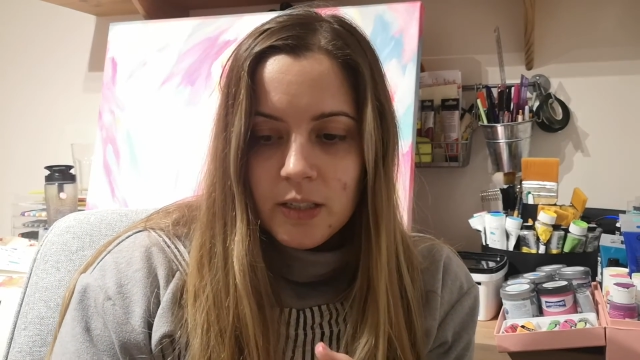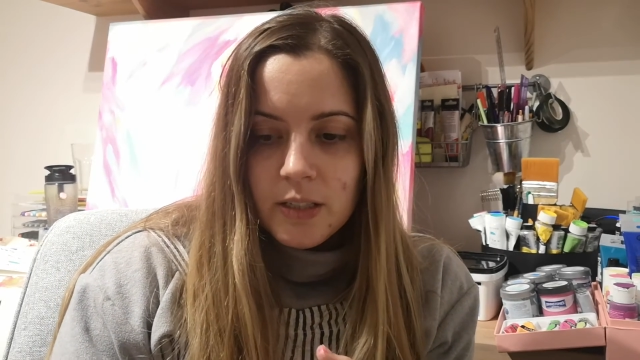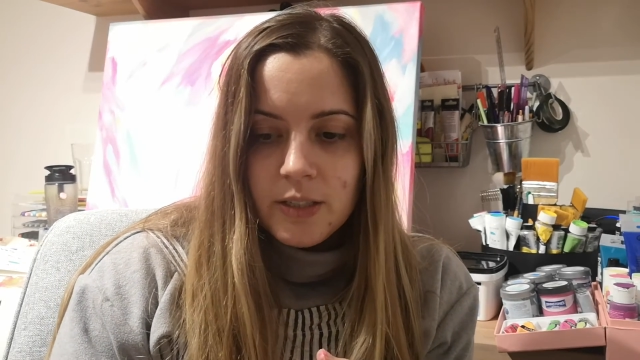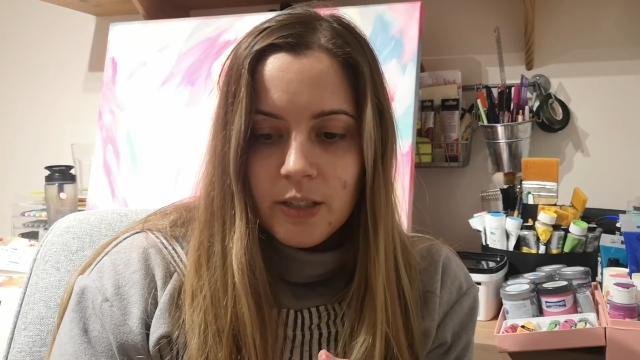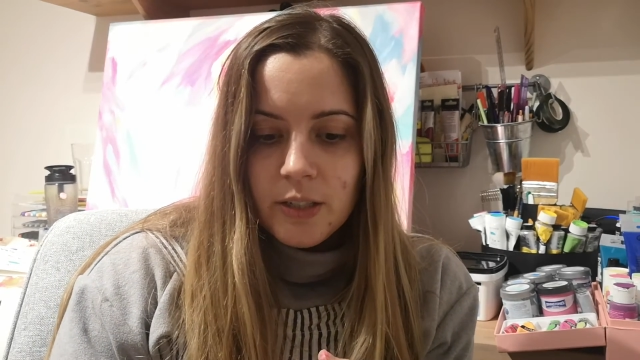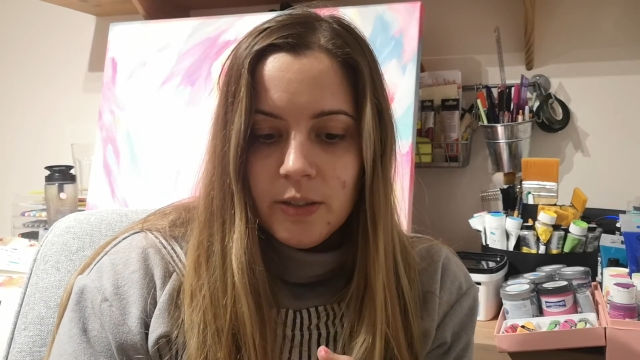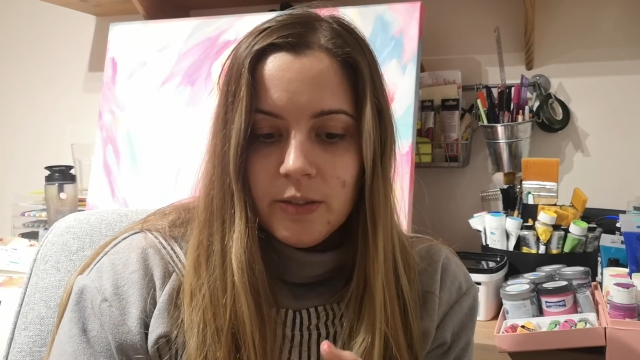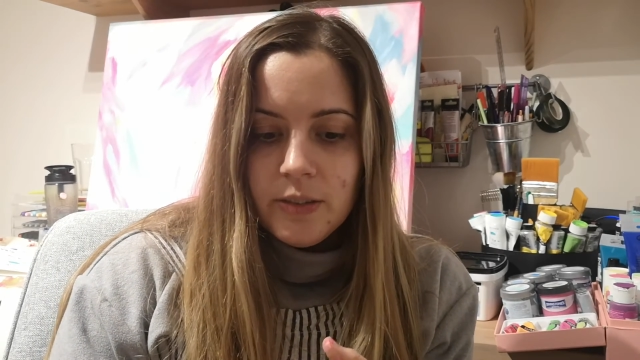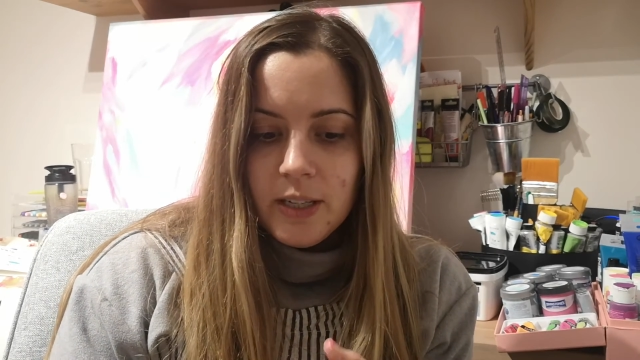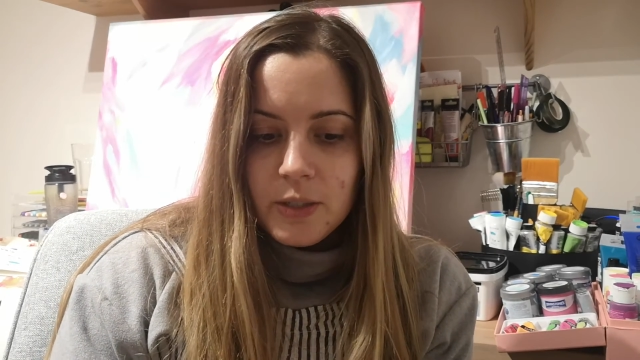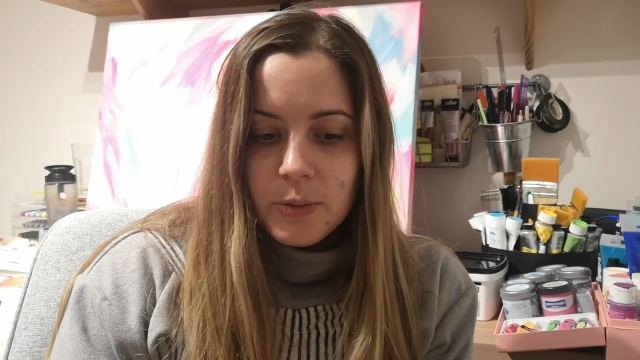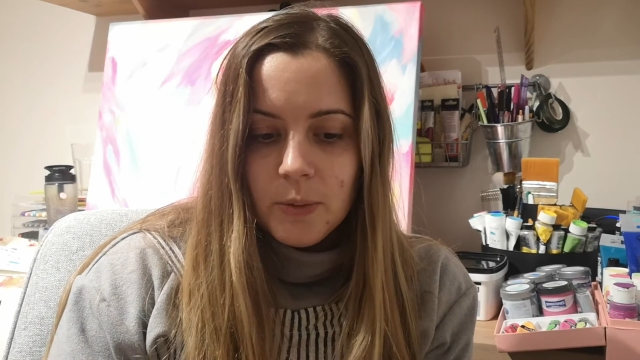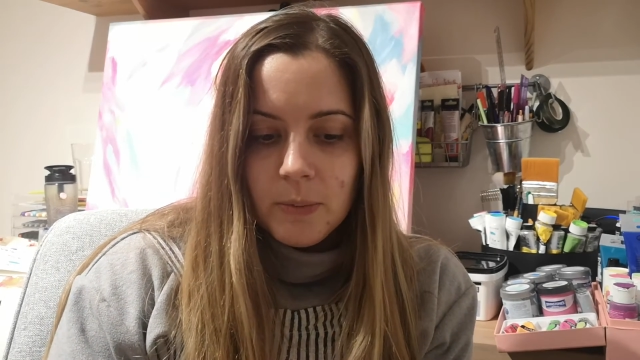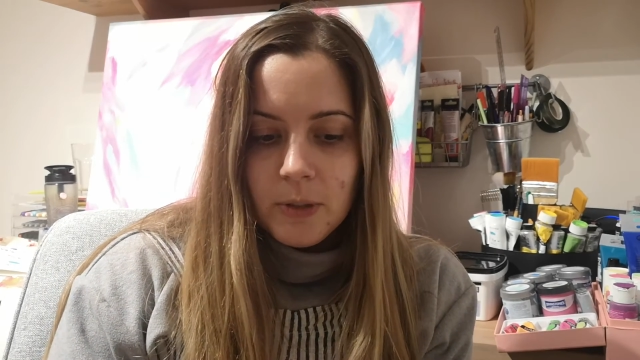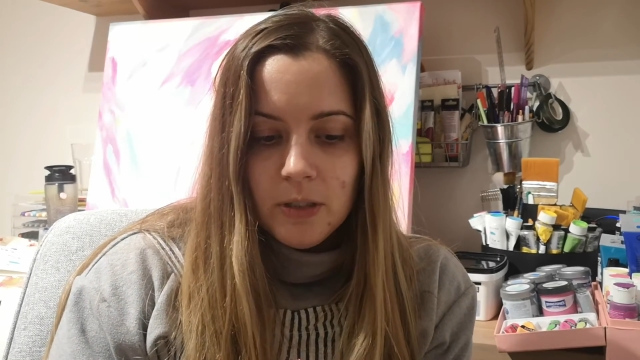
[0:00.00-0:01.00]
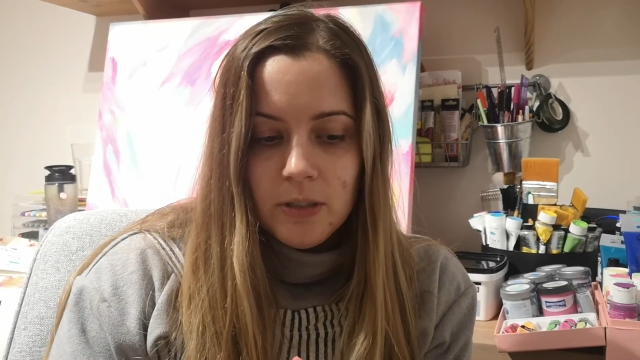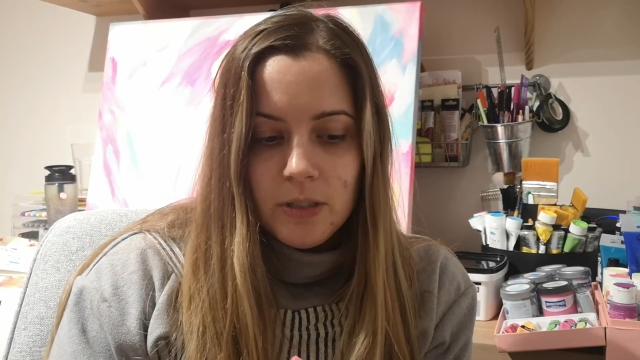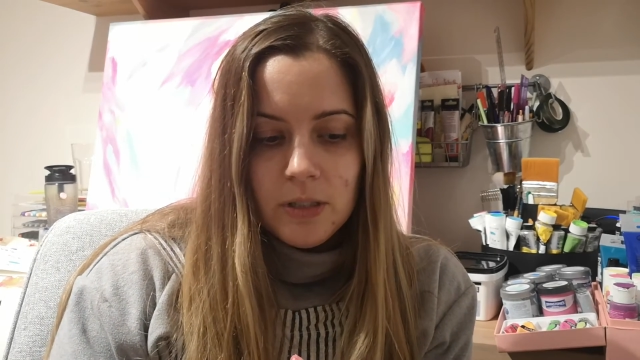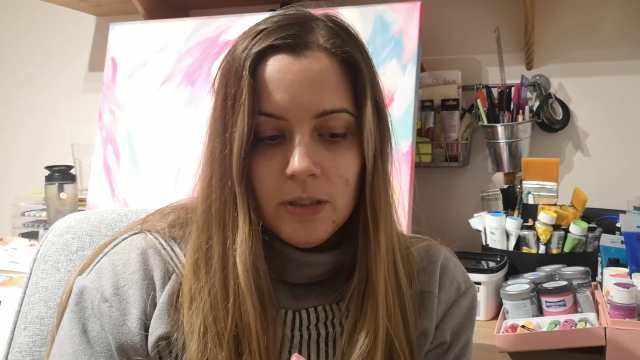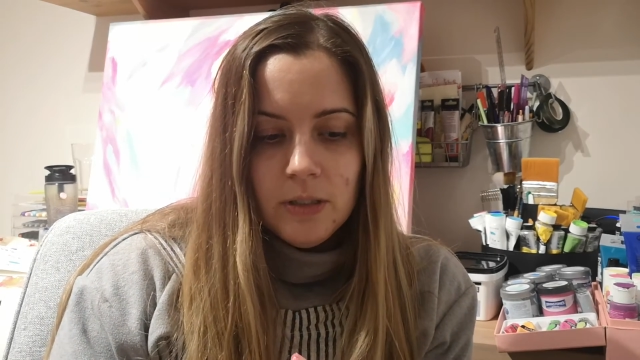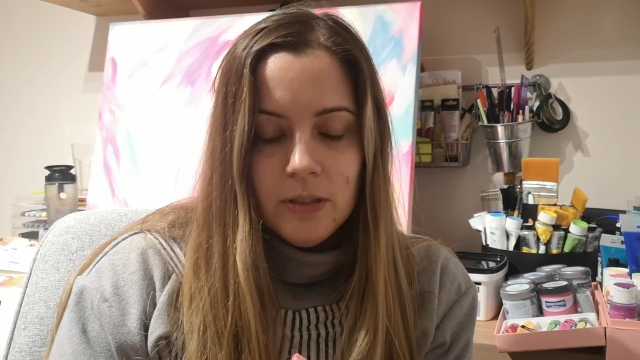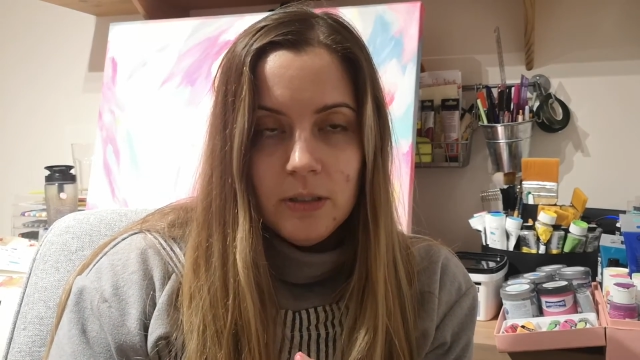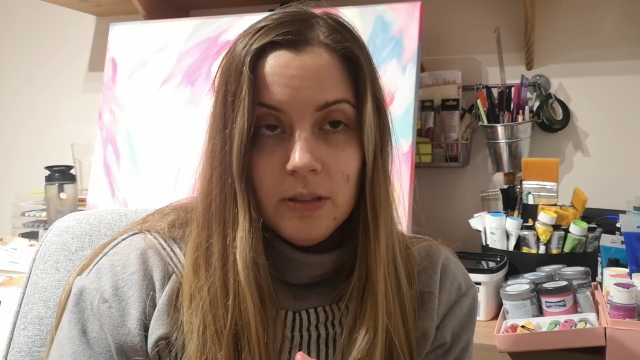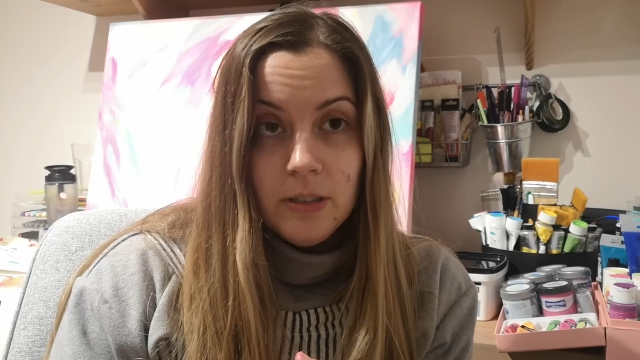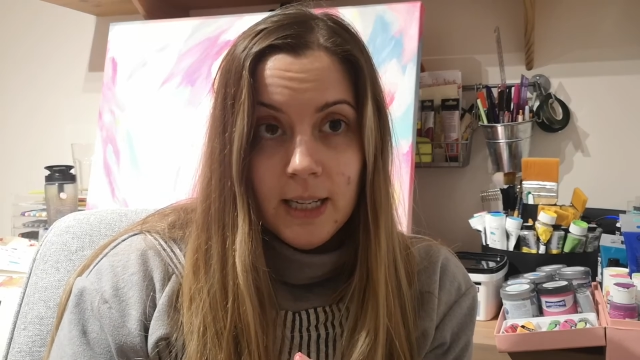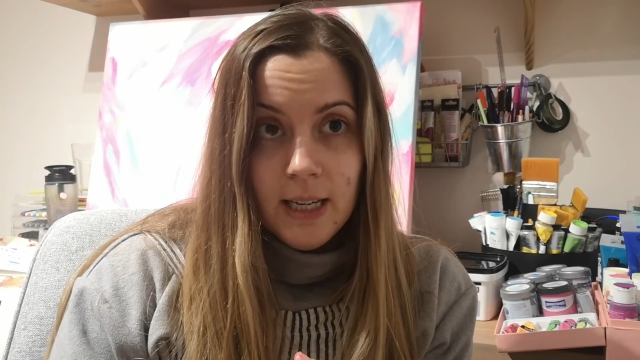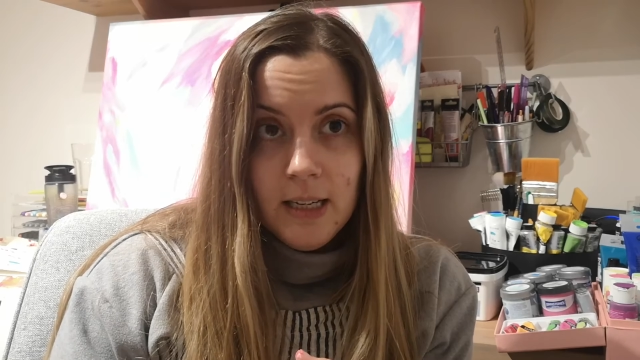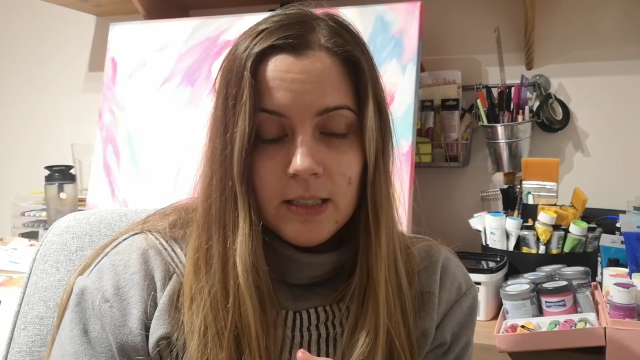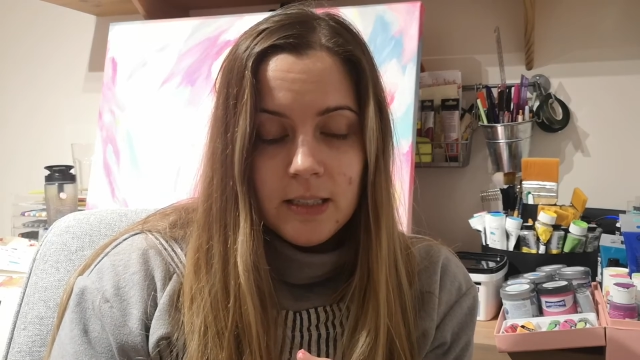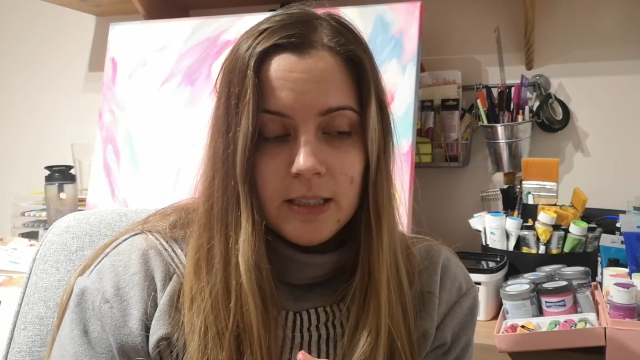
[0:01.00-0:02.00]
So that's what I'm going to do
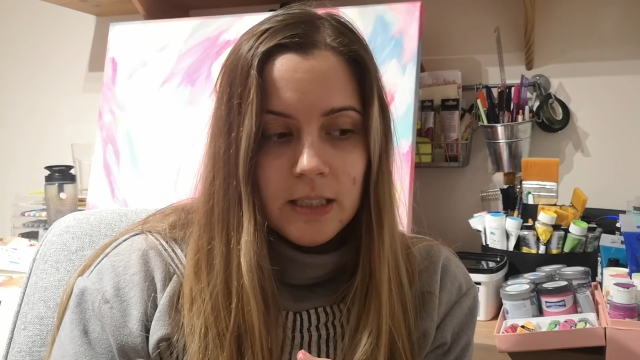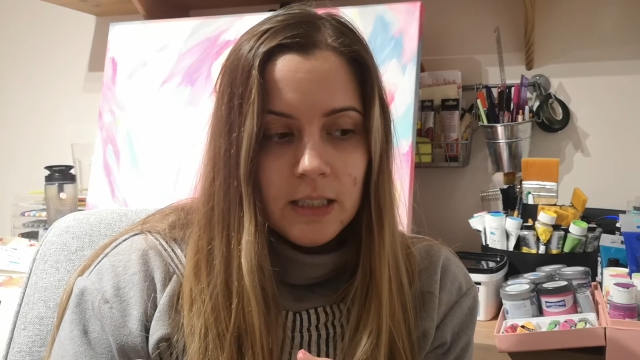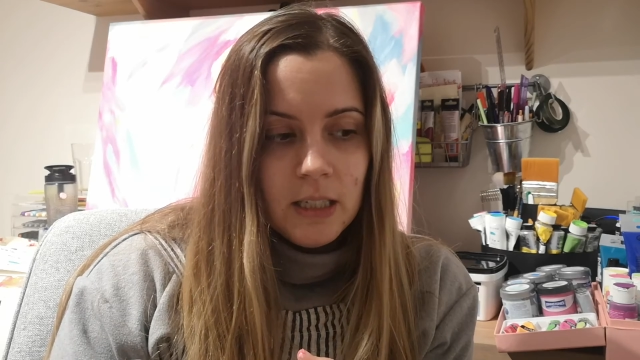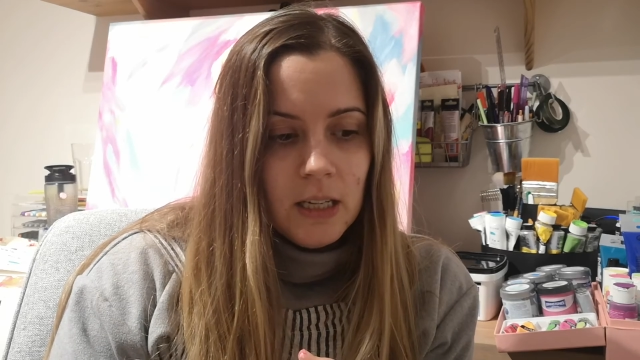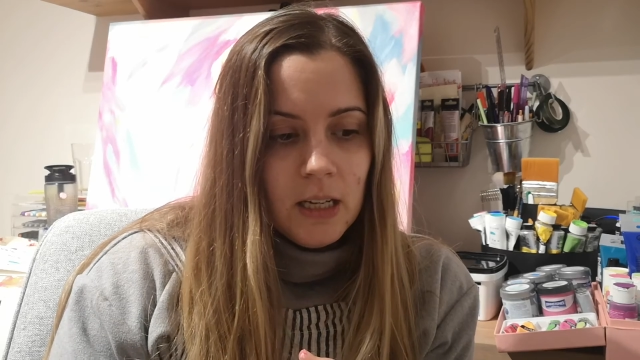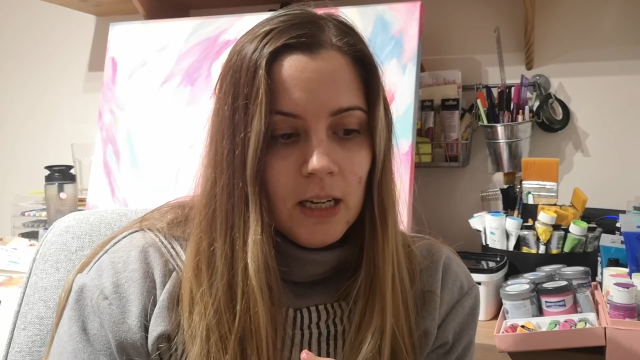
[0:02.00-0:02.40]
next,